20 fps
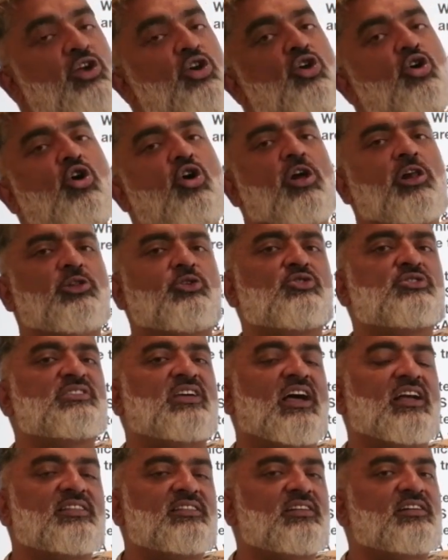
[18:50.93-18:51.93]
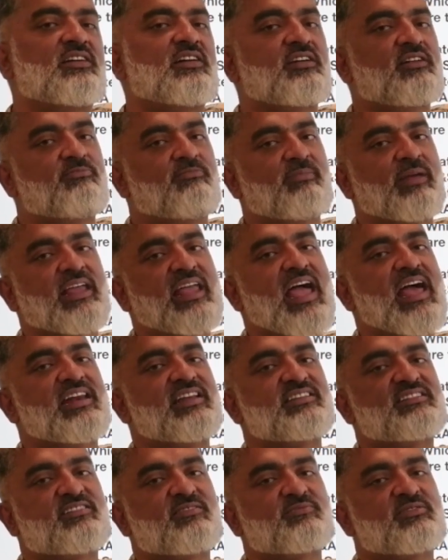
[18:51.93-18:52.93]
All those other
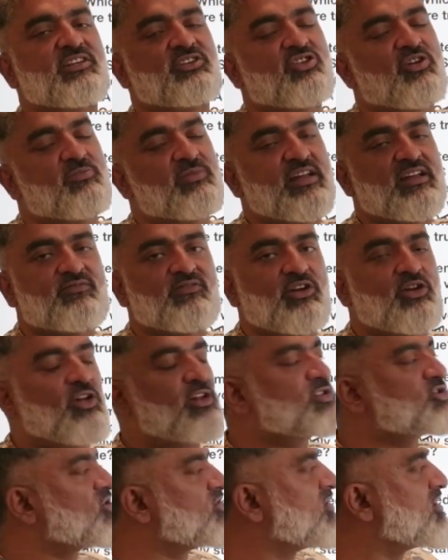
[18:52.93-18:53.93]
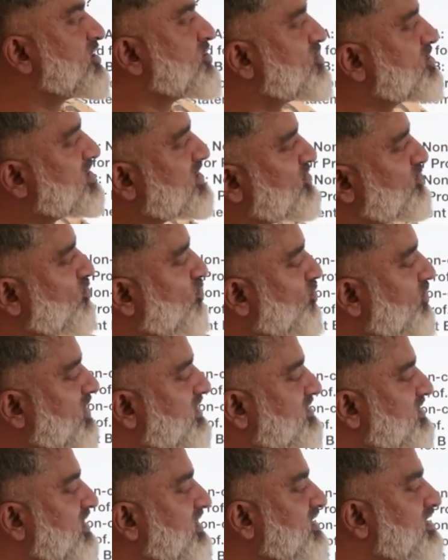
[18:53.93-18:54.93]
mechanisms in your brain will also work. You're just
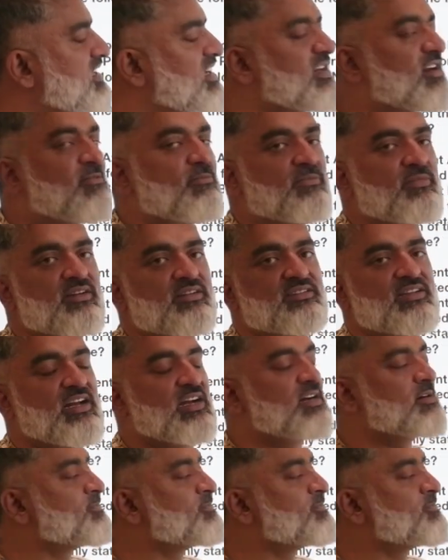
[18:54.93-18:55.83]
noticing the numbers, right?